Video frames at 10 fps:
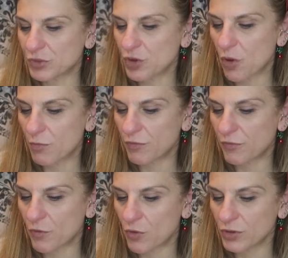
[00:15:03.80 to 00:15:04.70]
Tom
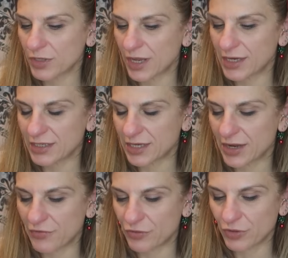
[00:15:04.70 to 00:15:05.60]
Ford. I need to
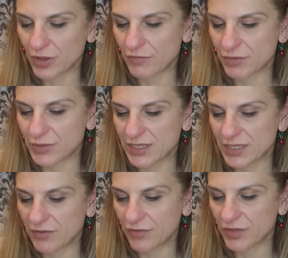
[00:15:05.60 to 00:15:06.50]
let Ruth have a wee
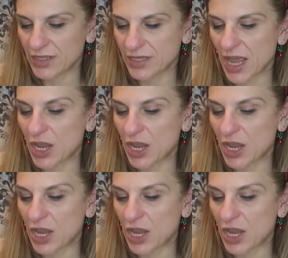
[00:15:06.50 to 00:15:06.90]
sniff of this.